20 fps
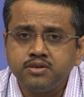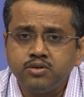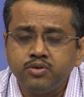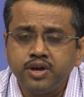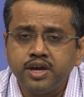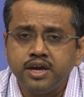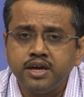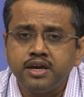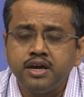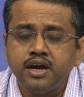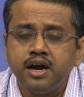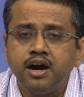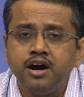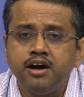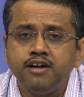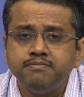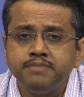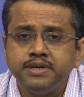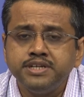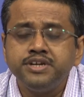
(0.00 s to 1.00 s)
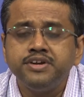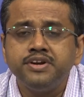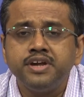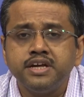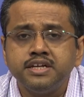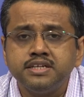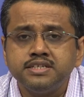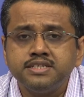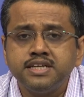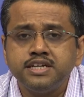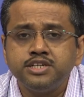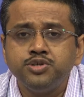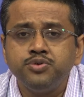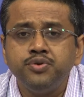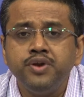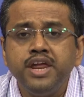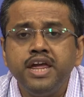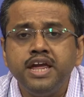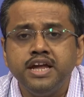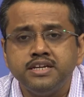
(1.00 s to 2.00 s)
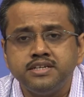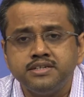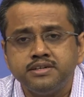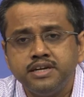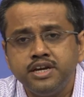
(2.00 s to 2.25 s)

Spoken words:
okay, materials that you need